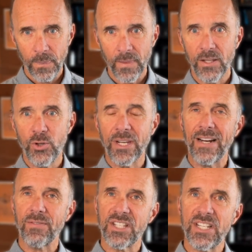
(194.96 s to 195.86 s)
you can
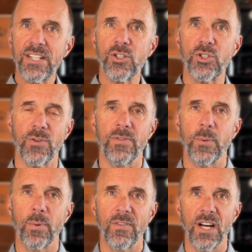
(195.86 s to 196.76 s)
have a signature from the
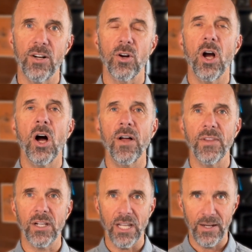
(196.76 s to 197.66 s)
provider on the
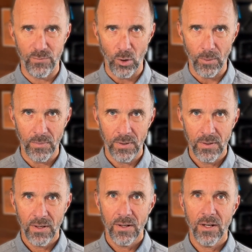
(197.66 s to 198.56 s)
claim form.
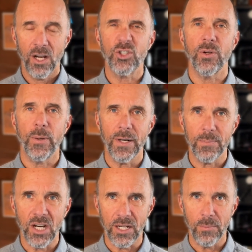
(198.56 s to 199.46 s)
I'll show you what I'm
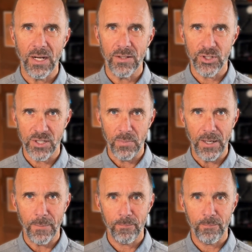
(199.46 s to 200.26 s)
talking about in just a minute.